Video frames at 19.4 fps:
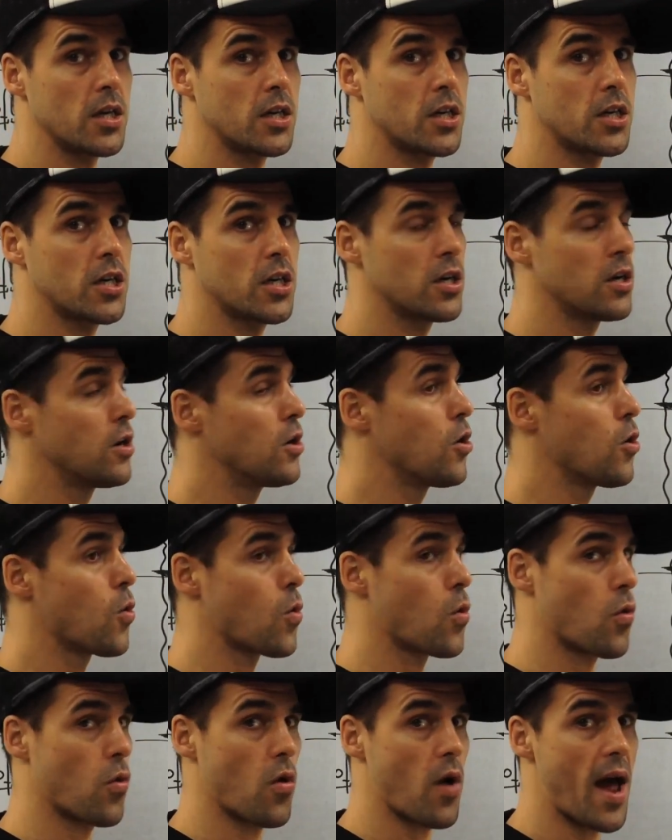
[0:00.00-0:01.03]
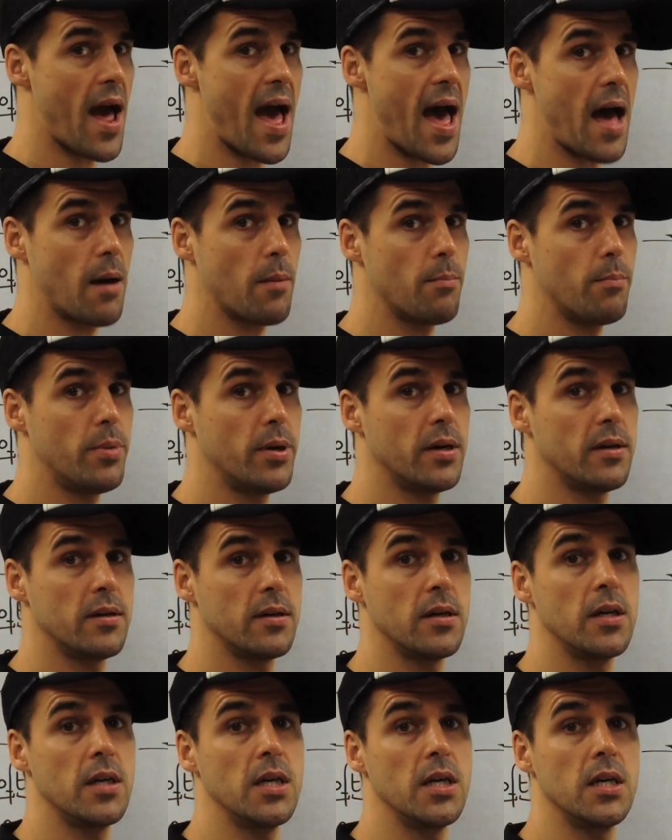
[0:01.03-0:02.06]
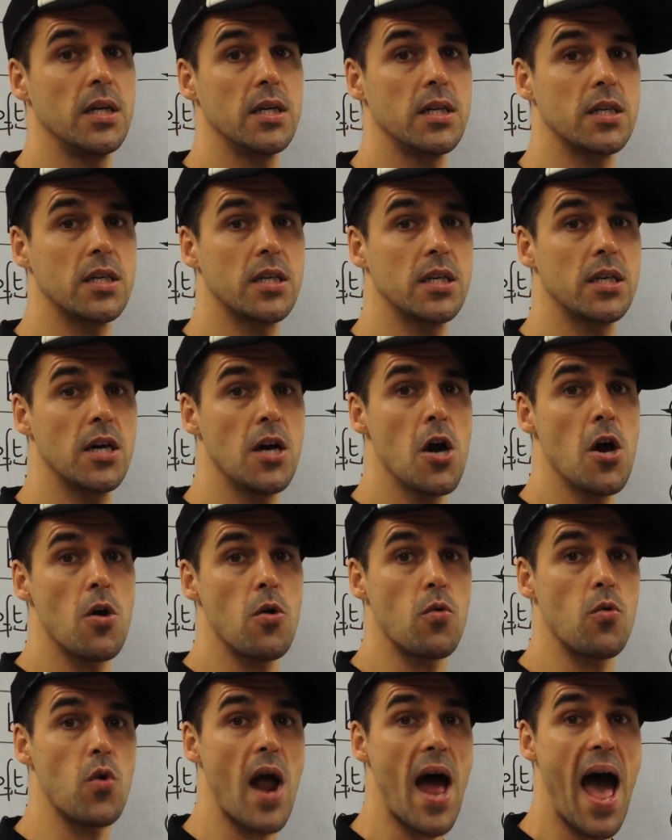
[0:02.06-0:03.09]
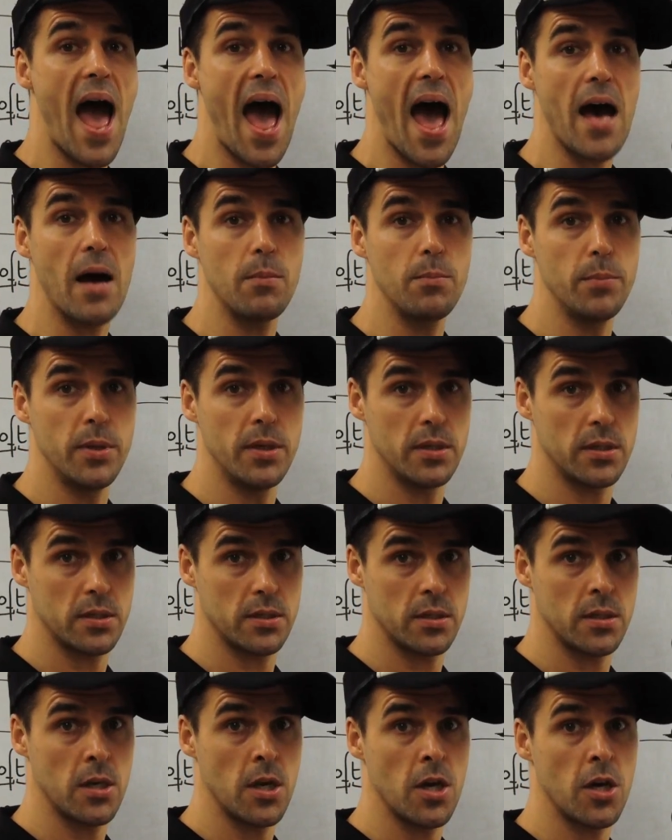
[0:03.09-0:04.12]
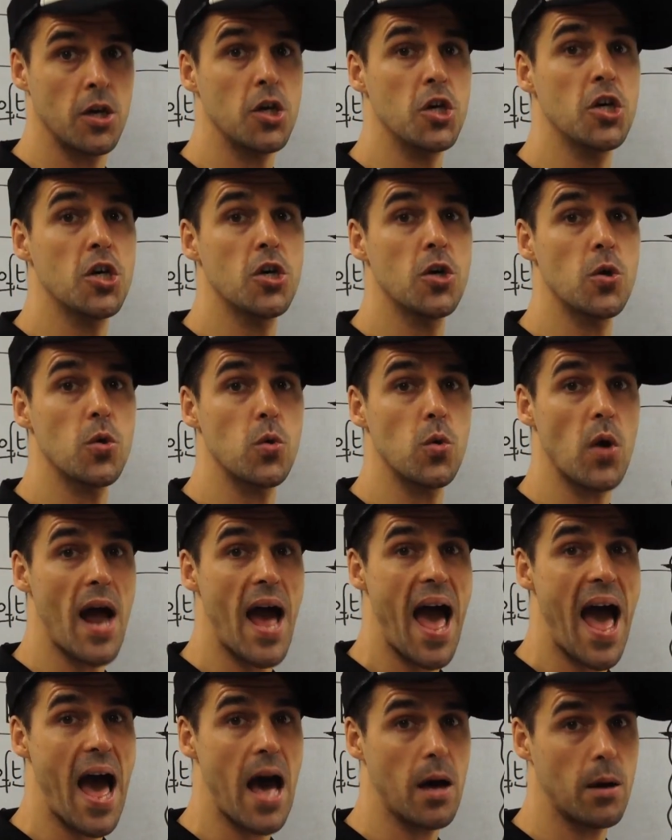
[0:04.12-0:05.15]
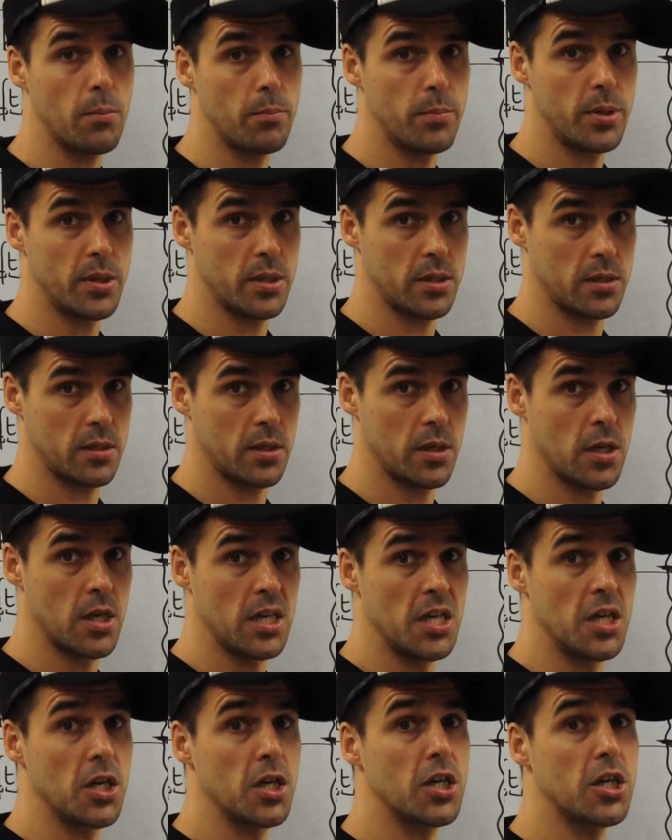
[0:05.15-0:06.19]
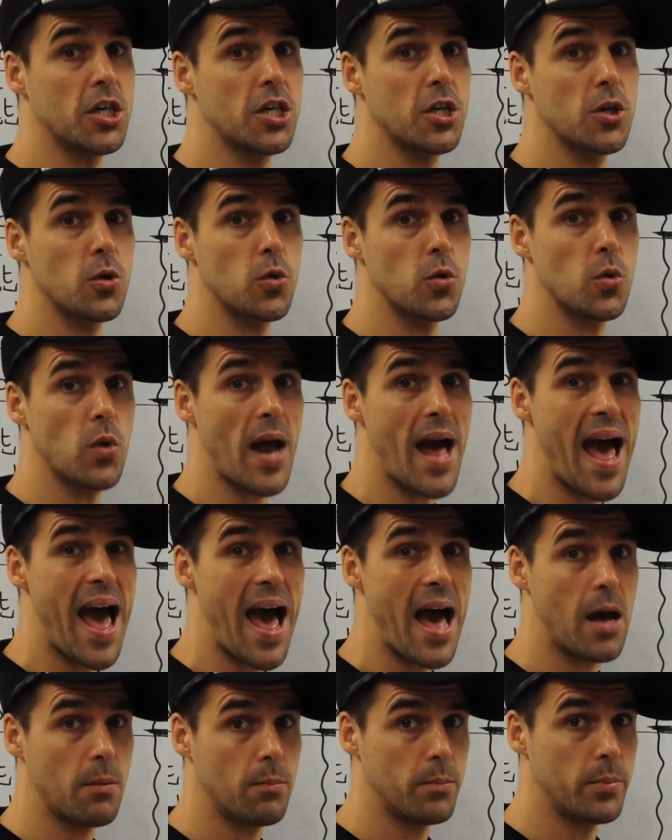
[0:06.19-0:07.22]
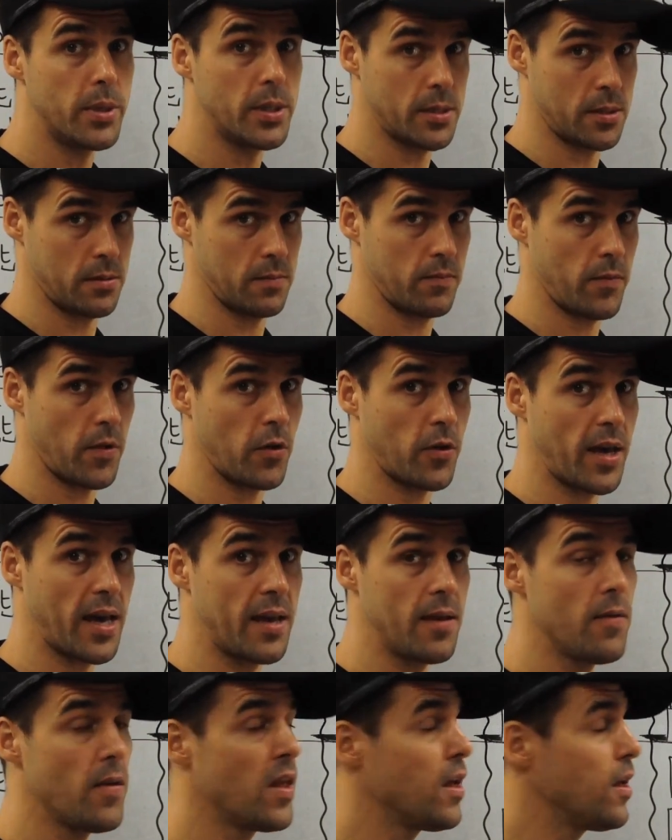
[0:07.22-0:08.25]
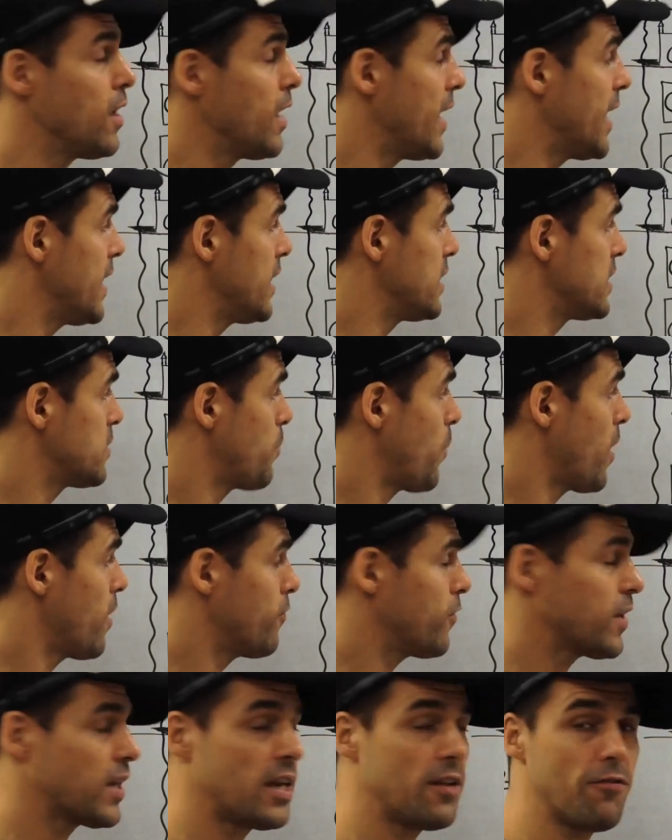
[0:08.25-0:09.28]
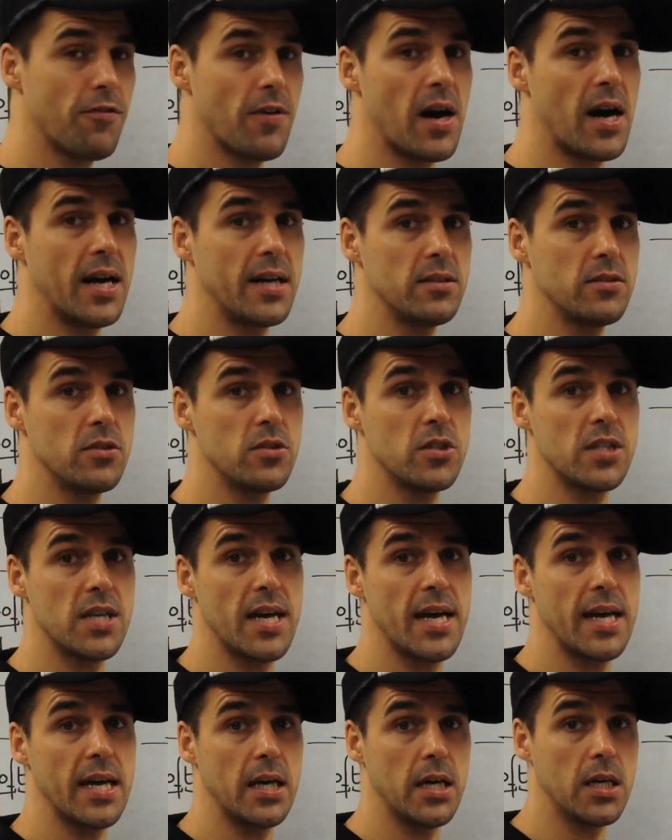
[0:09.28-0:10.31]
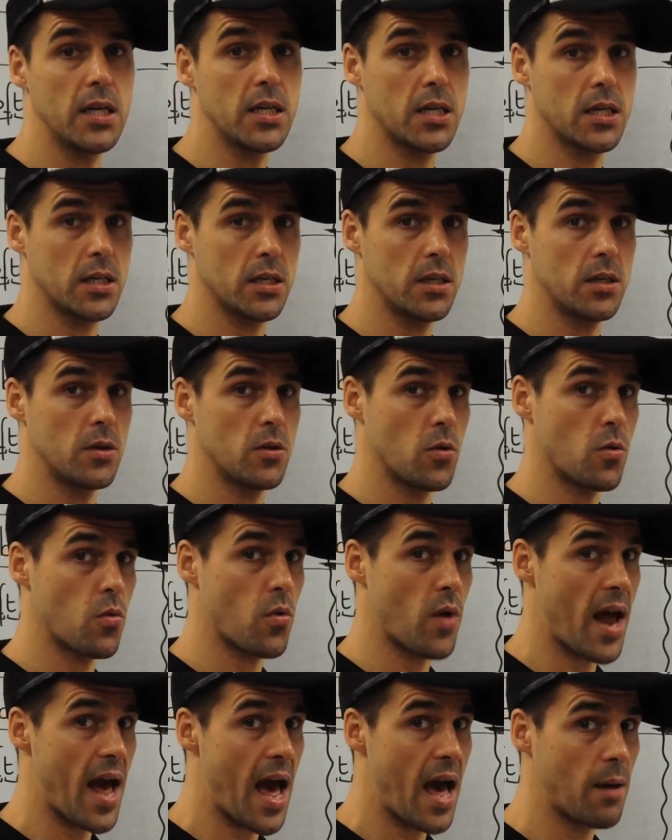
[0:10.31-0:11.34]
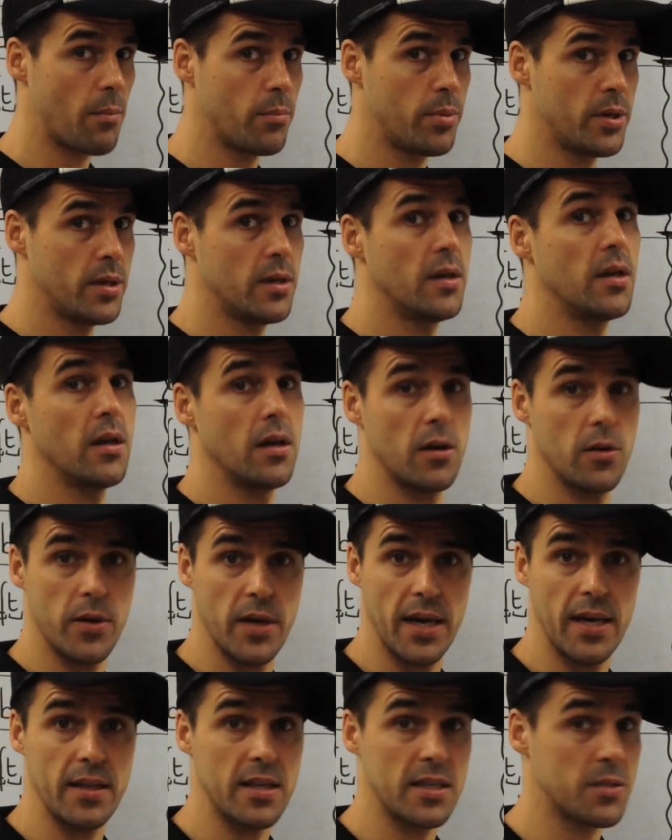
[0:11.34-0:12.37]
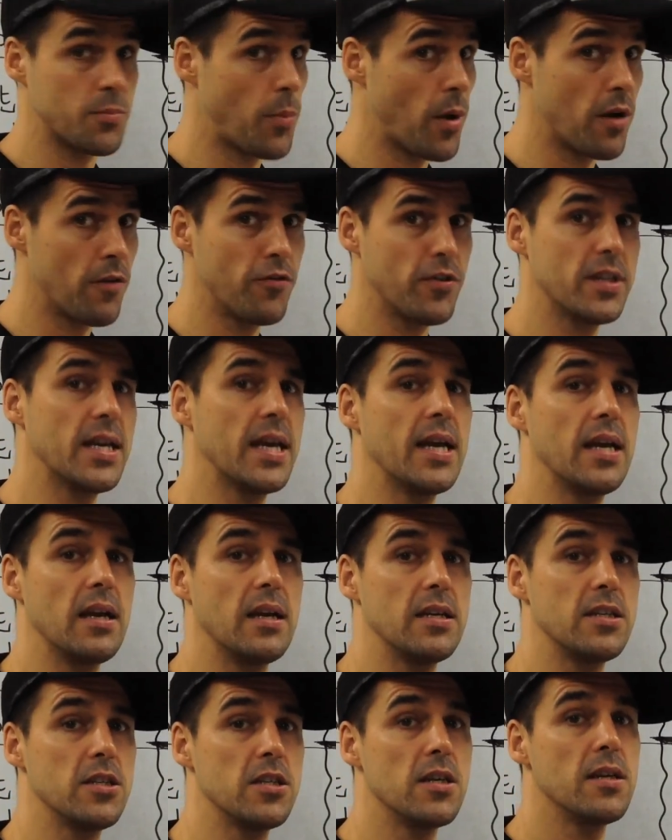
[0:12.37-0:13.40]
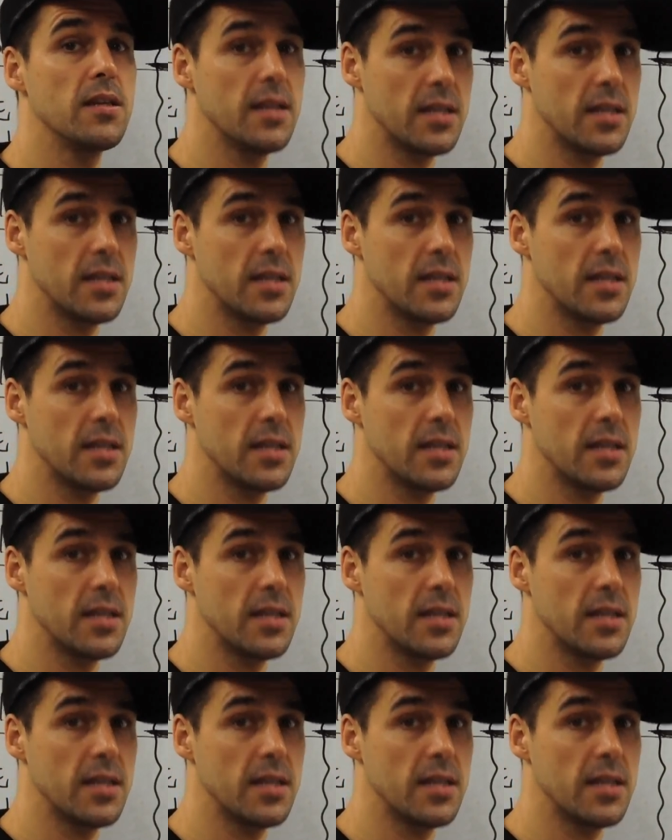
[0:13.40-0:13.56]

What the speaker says: K, Rab, K, Rab, Crab, Crab. Okay? It is perfectly fine to say Crab. Okay, that's perfect English.